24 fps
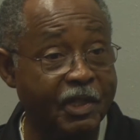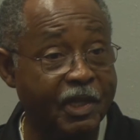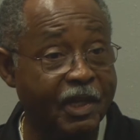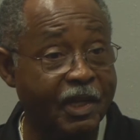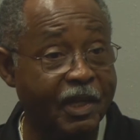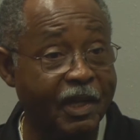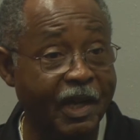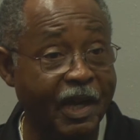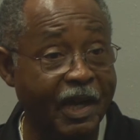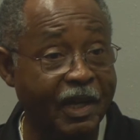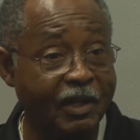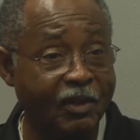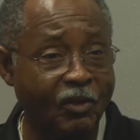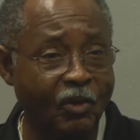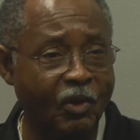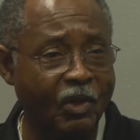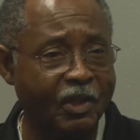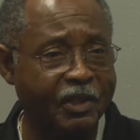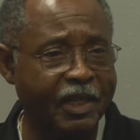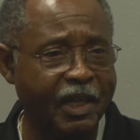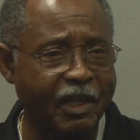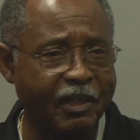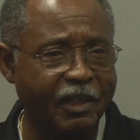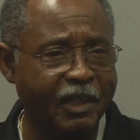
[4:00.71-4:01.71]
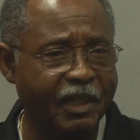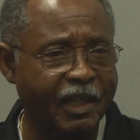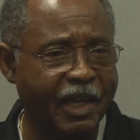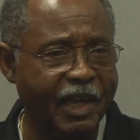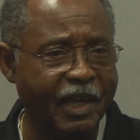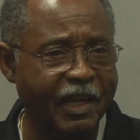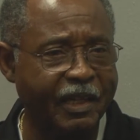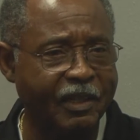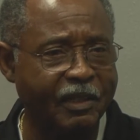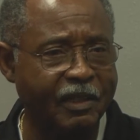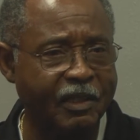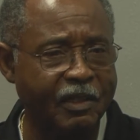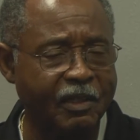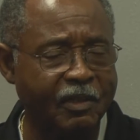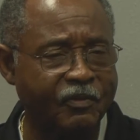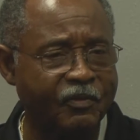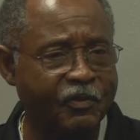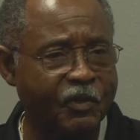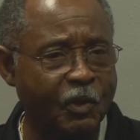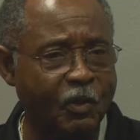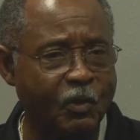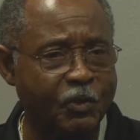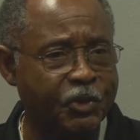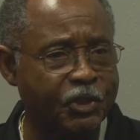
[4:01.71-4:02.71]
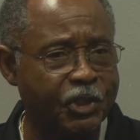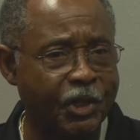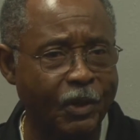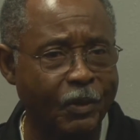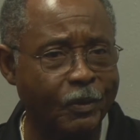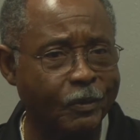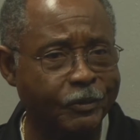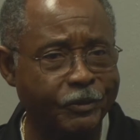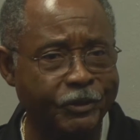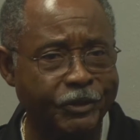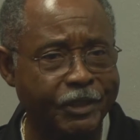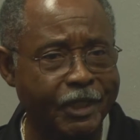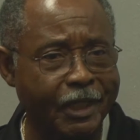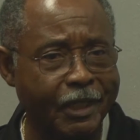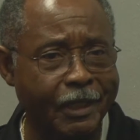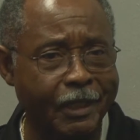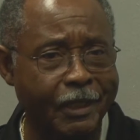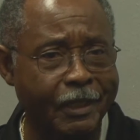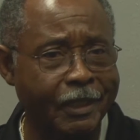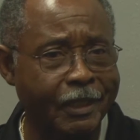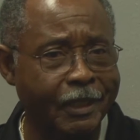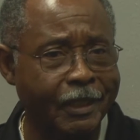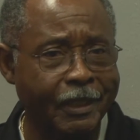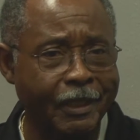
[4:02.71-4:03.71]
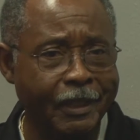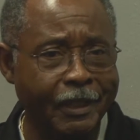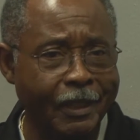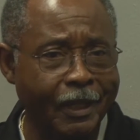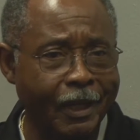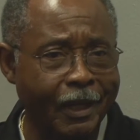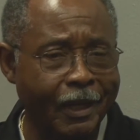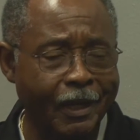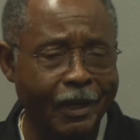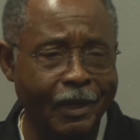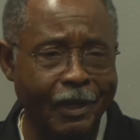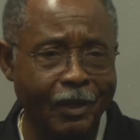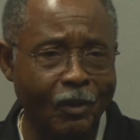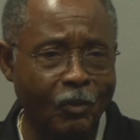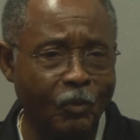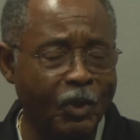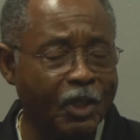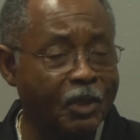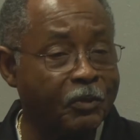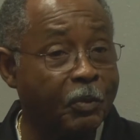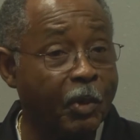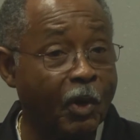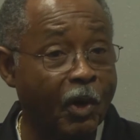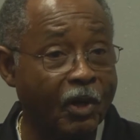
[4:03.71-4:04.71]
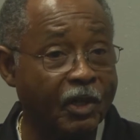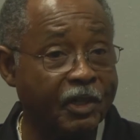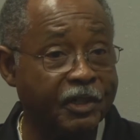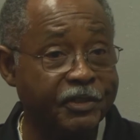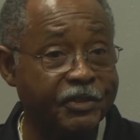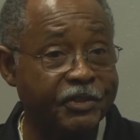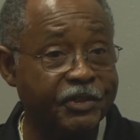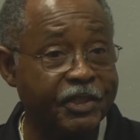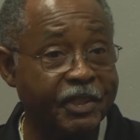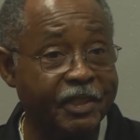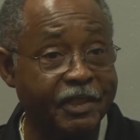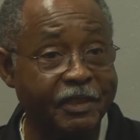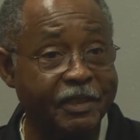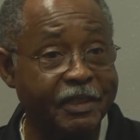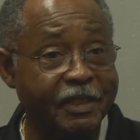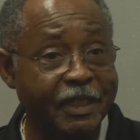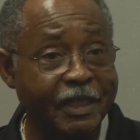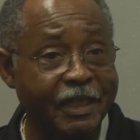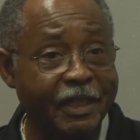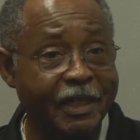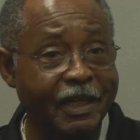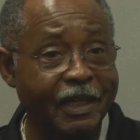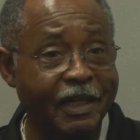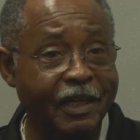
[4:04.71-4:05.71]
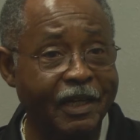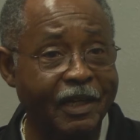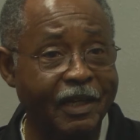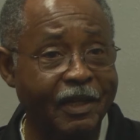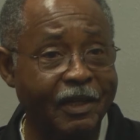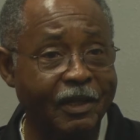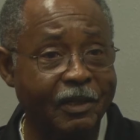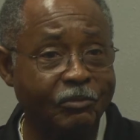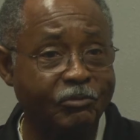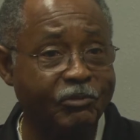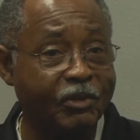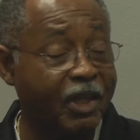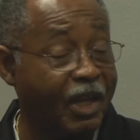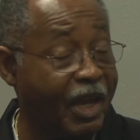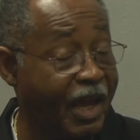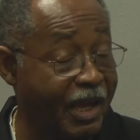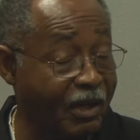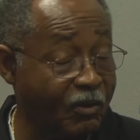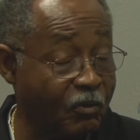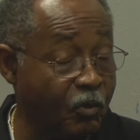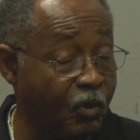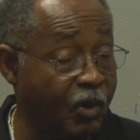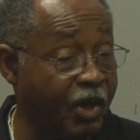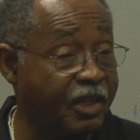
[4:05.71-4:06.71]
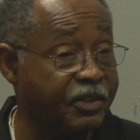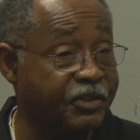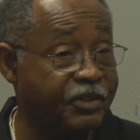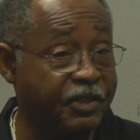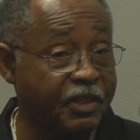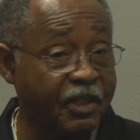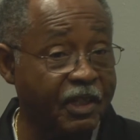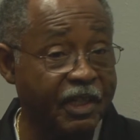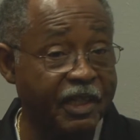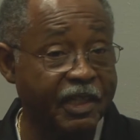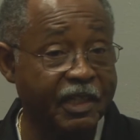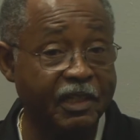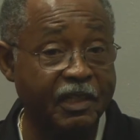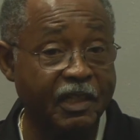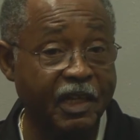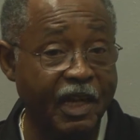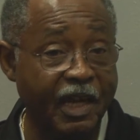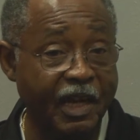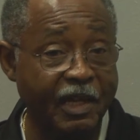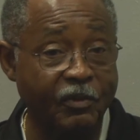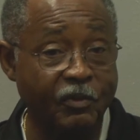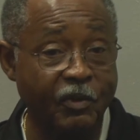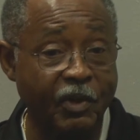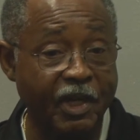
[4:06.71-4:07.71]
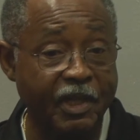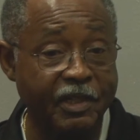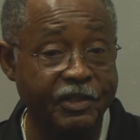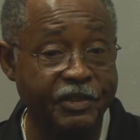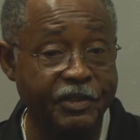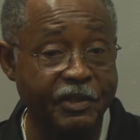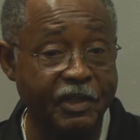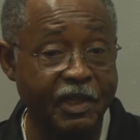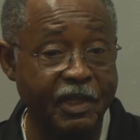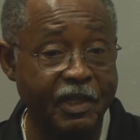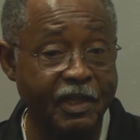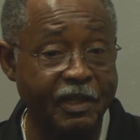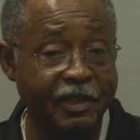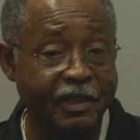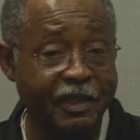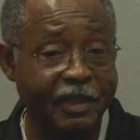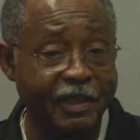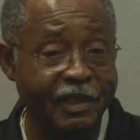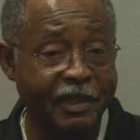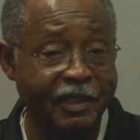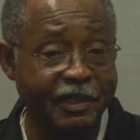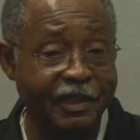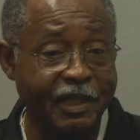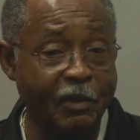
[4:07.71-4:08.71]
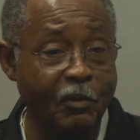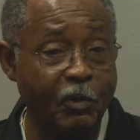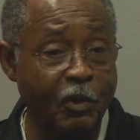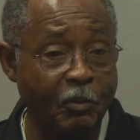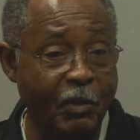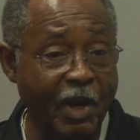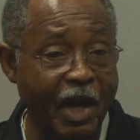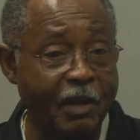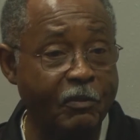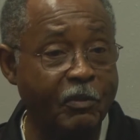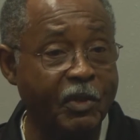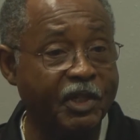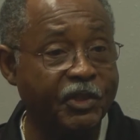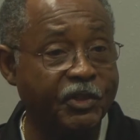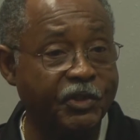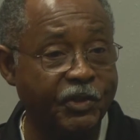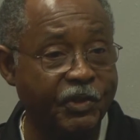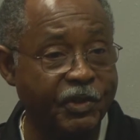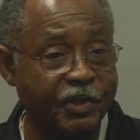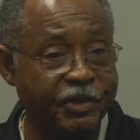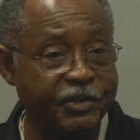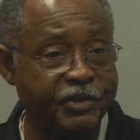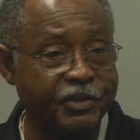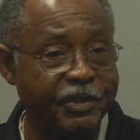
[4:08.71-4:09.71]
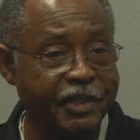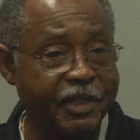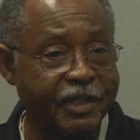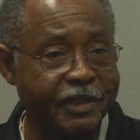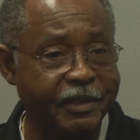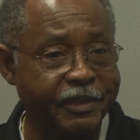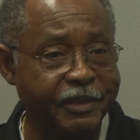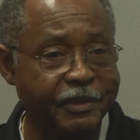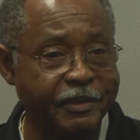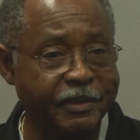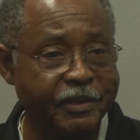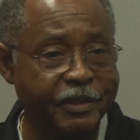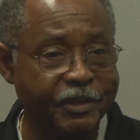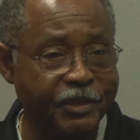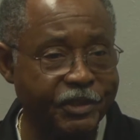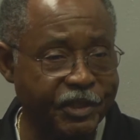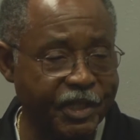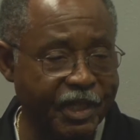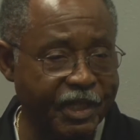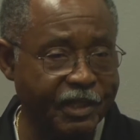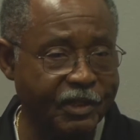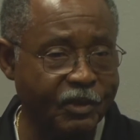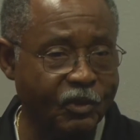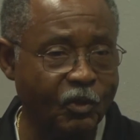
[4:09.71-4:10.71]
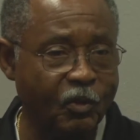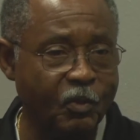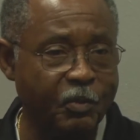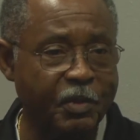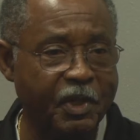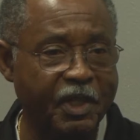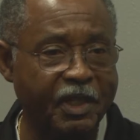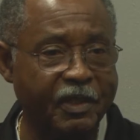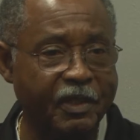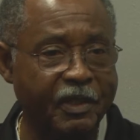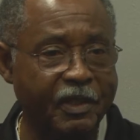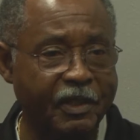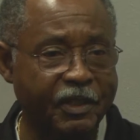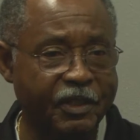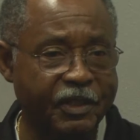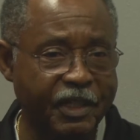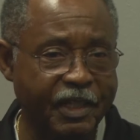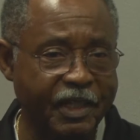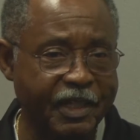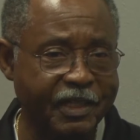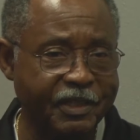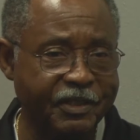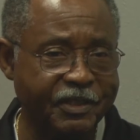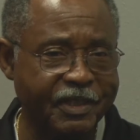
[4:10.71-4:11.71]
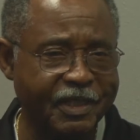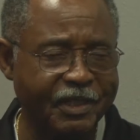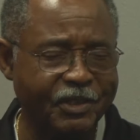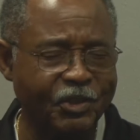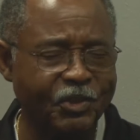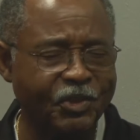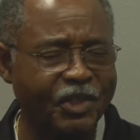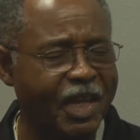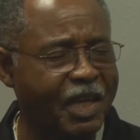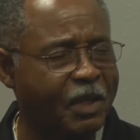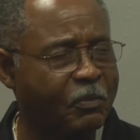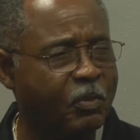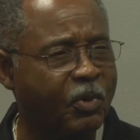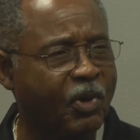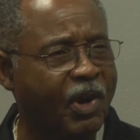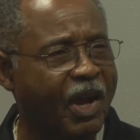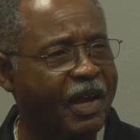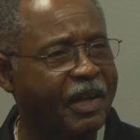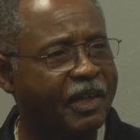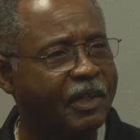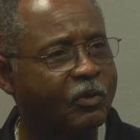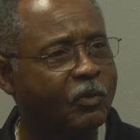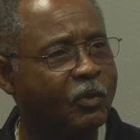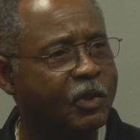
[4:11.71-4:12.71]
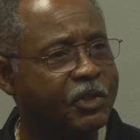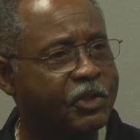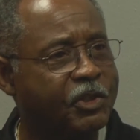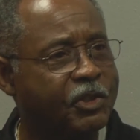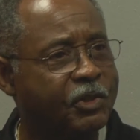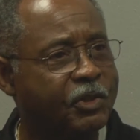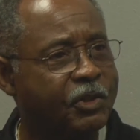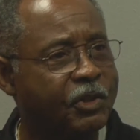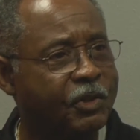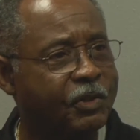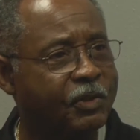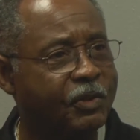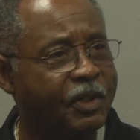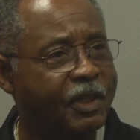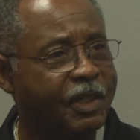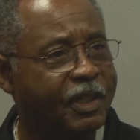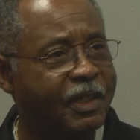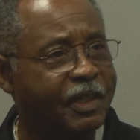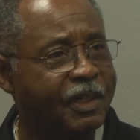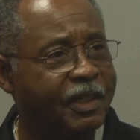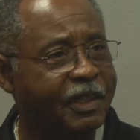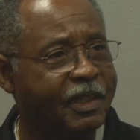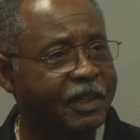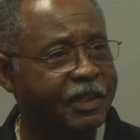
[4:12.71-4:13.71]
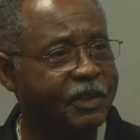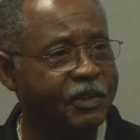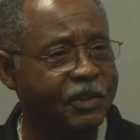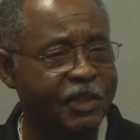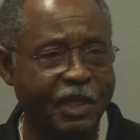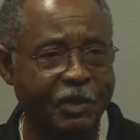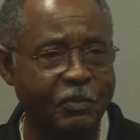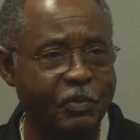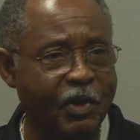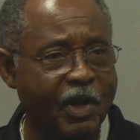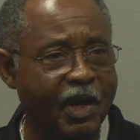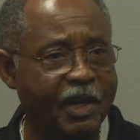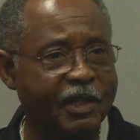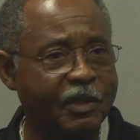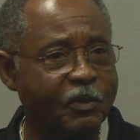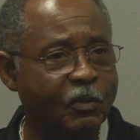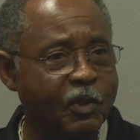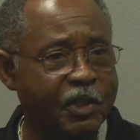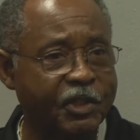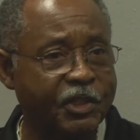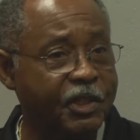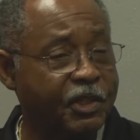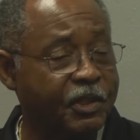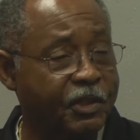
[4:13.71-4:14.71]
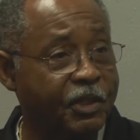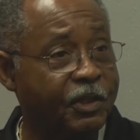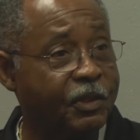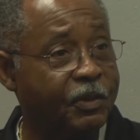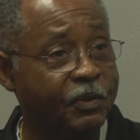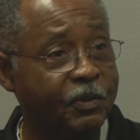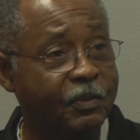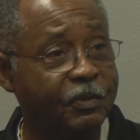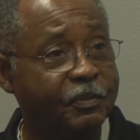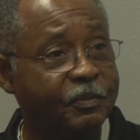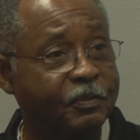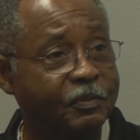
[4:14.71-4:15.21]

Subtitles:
I can go on down the line. Phil Jones, Win Parkinson, Clyde Russ, the late Clyde Russ. They were my mentors, and you just take little bitty things, and you take pride in what you do. You take pride in what you do.